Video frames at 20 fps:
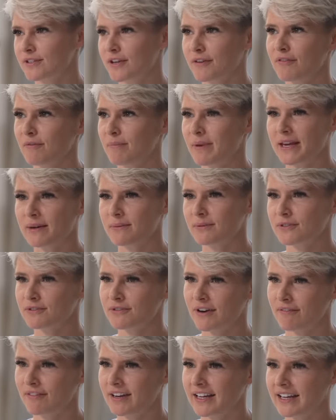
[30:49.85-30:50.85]
So for me, it was
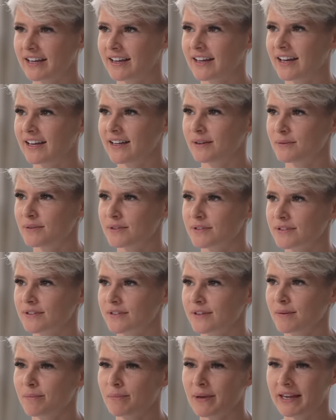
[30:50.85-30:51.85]
traveling and it was
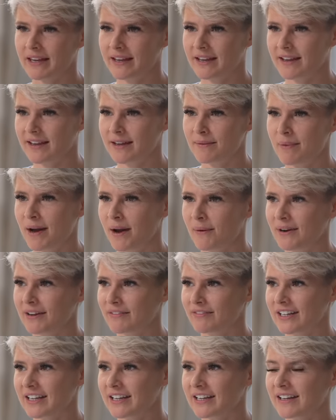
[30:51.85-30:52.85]
competing in
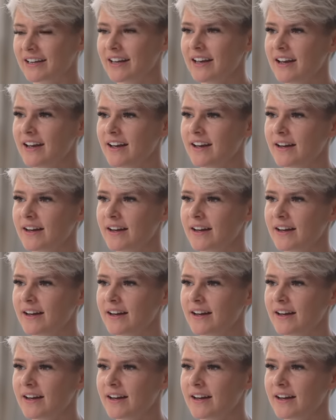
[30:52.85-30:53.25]
powerlifting